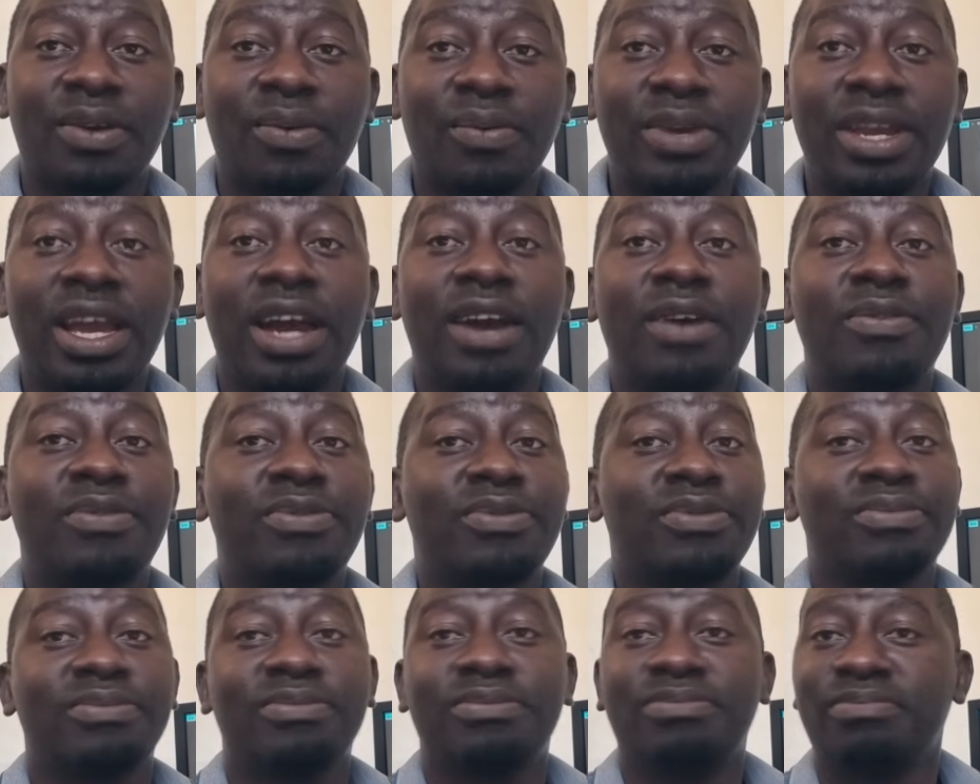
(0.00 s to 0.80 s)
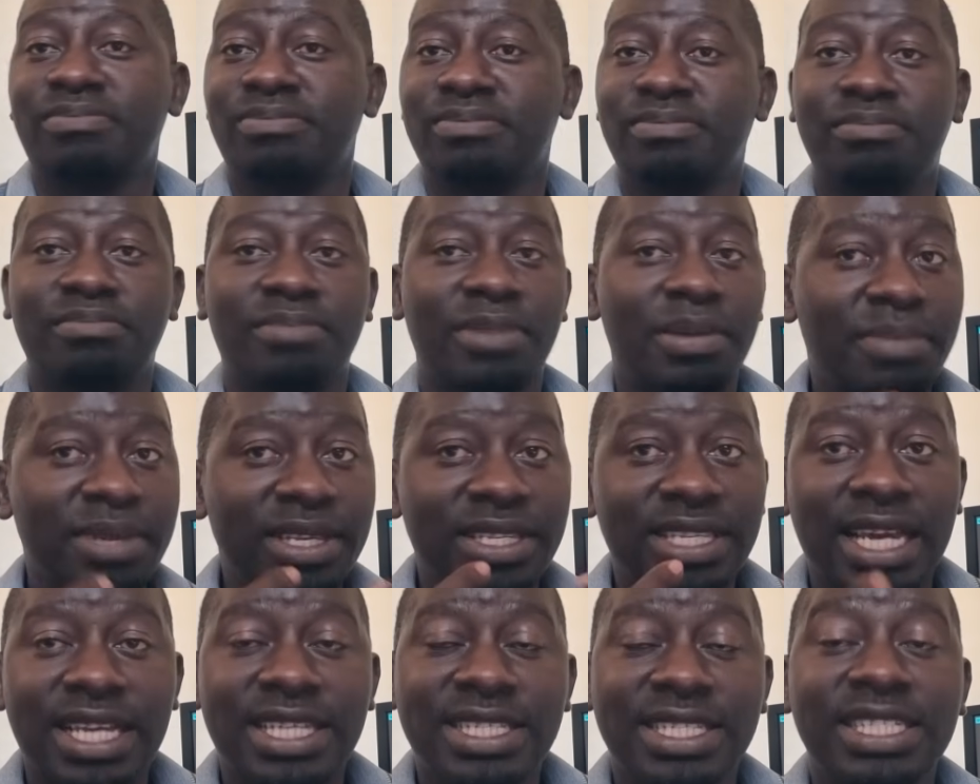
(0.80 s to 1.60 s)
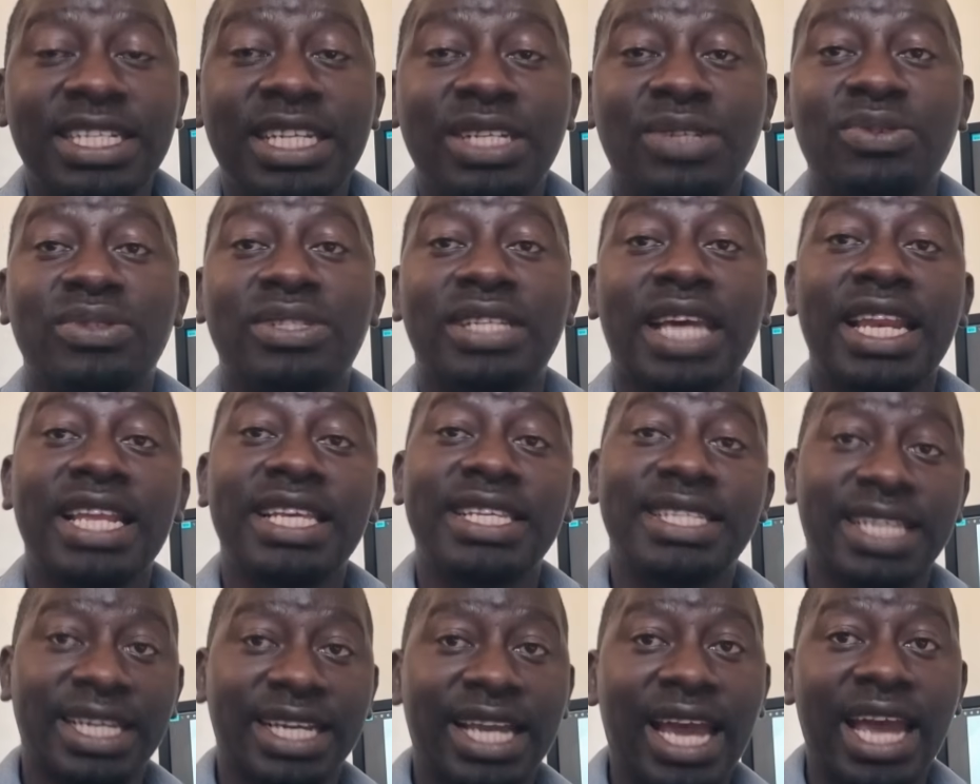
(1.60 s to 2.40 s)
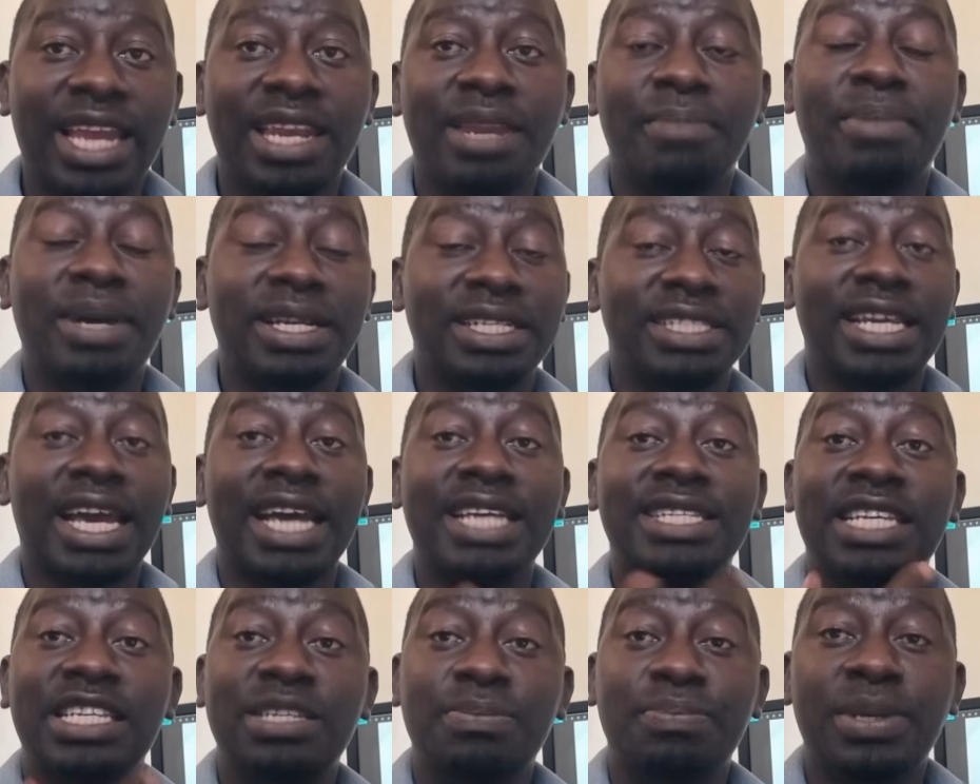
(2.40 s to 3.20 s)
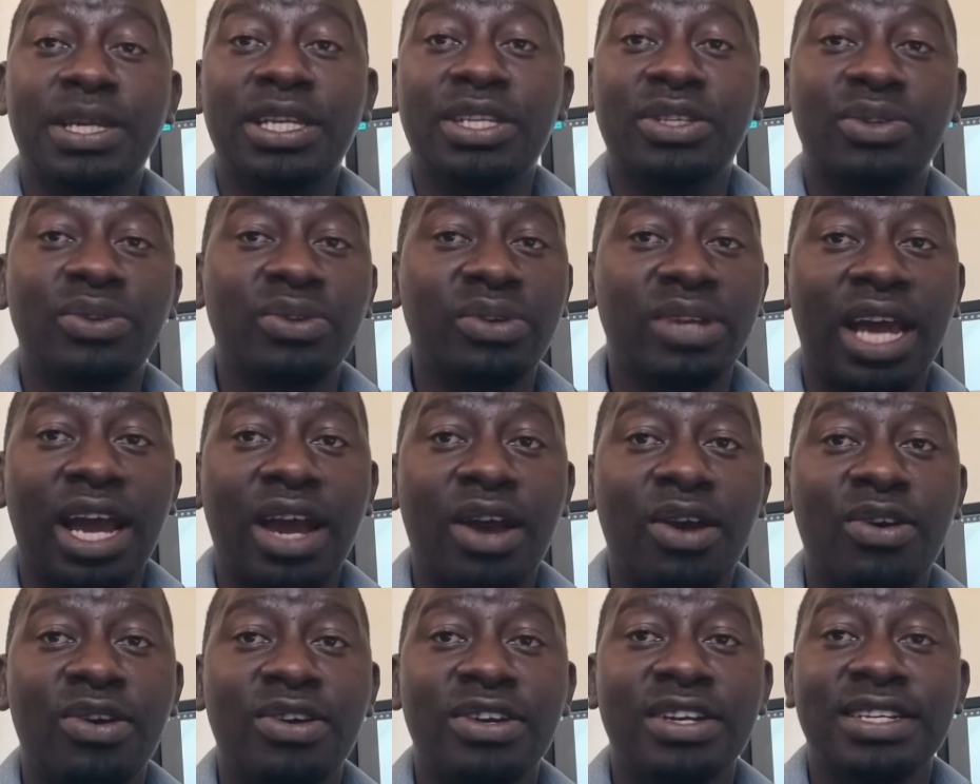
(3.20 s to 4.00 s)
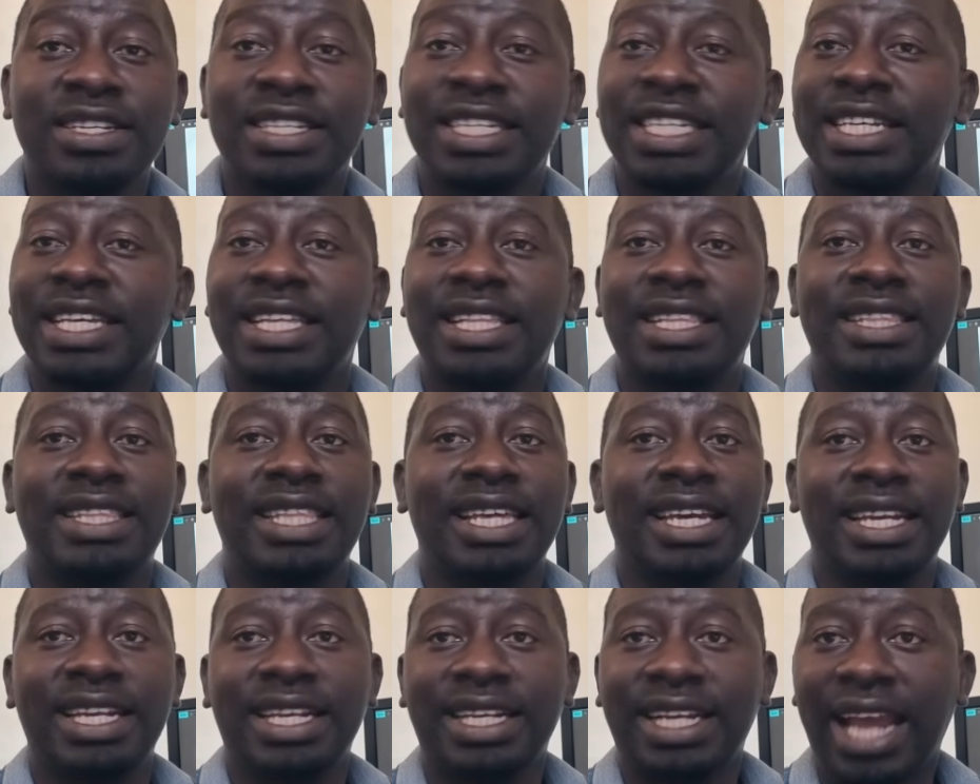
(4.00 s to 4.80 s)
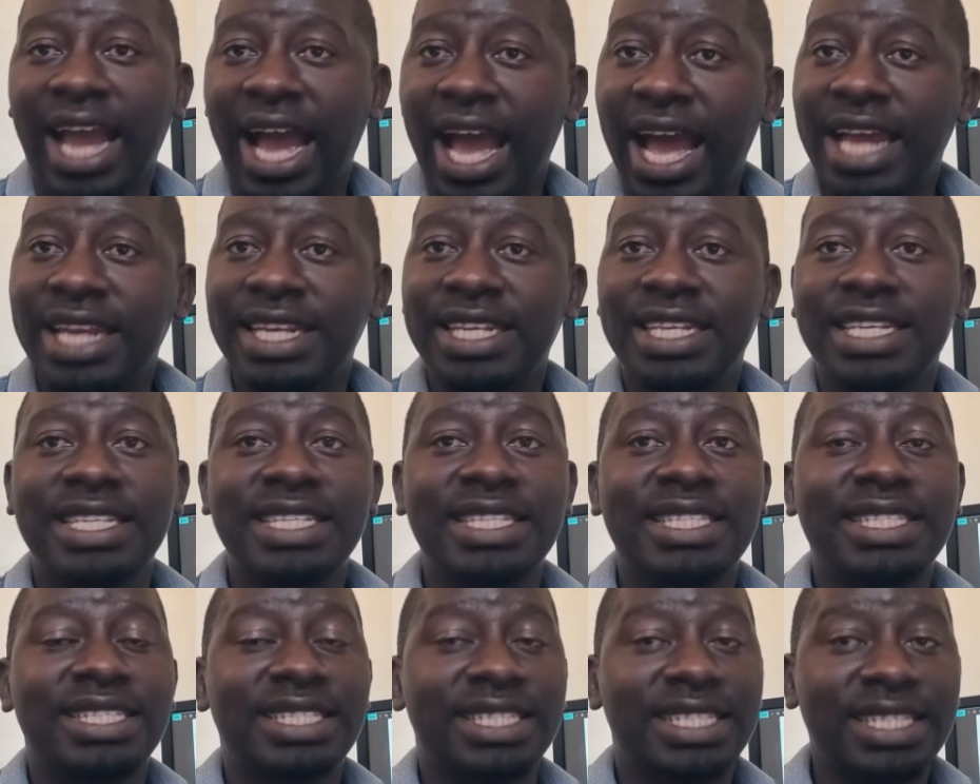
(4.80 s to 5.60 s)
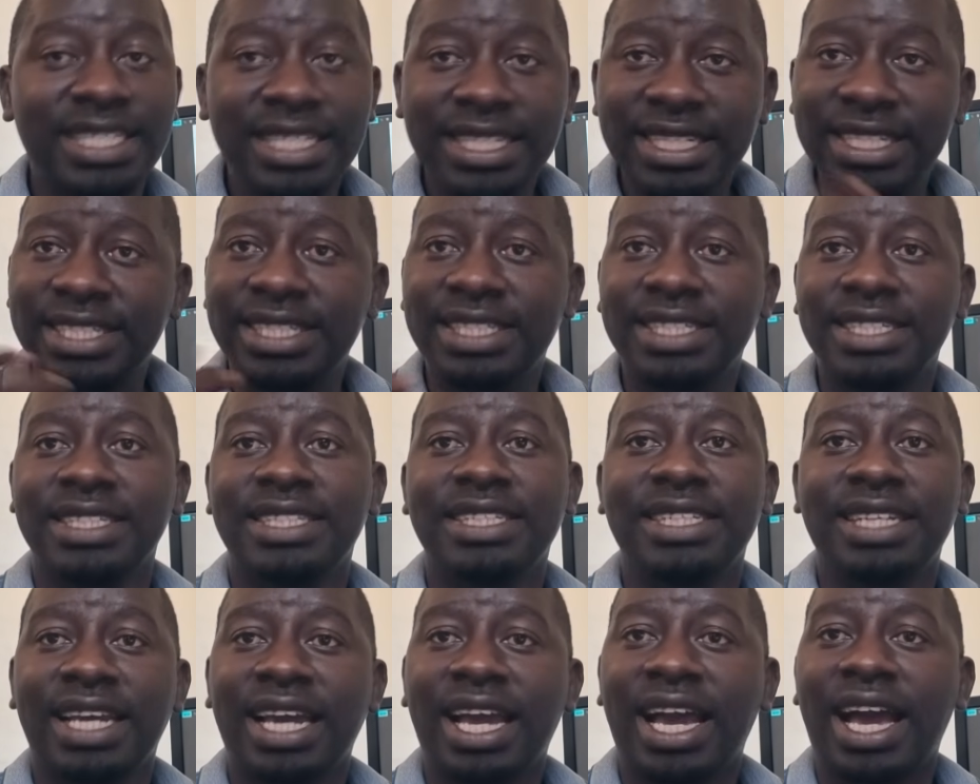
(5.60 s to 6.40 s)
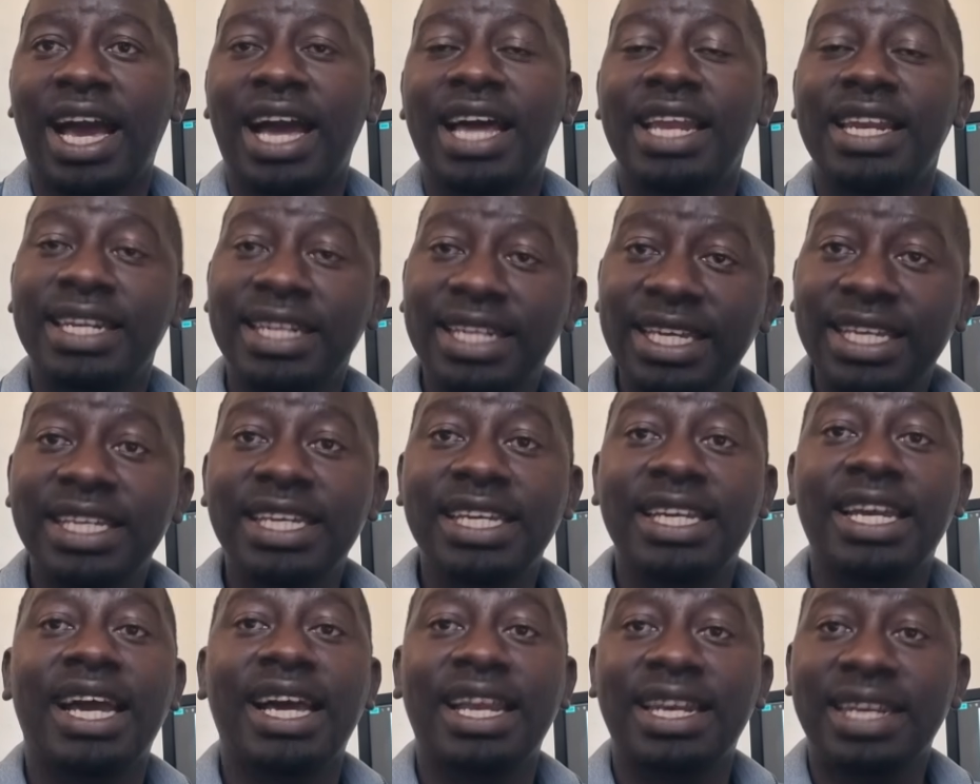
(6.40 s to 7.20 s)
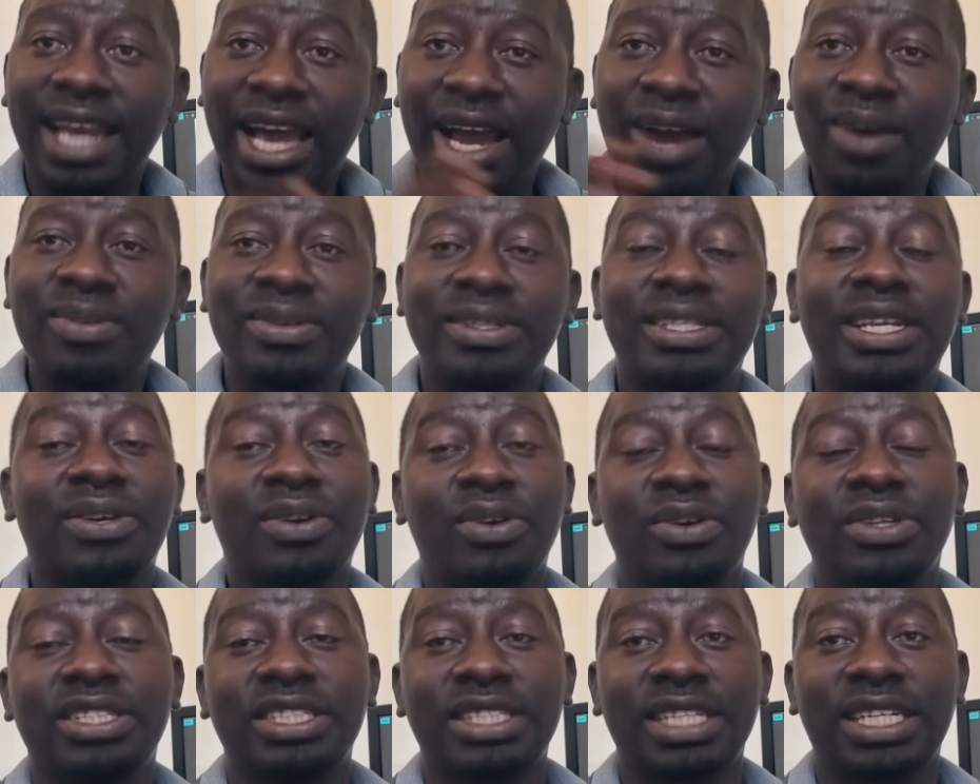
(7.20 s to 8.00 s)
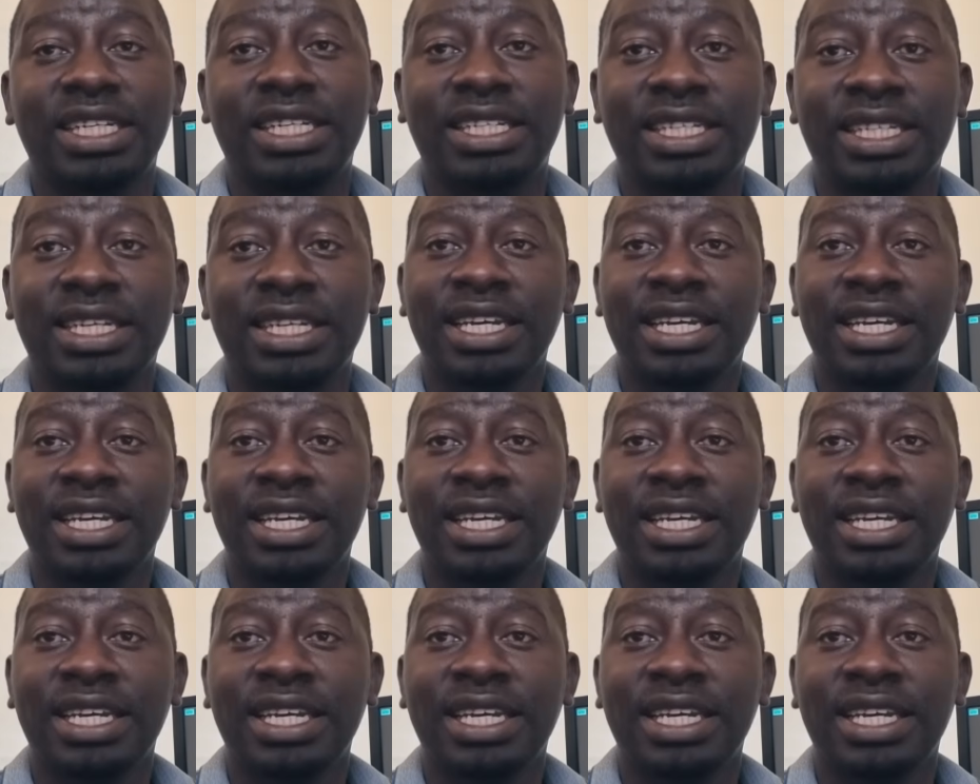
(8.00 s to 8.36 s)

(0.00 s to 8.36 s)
we have maybe succeeded to silence the gun. But as I speak to you now, the gun is still ringing around the continent.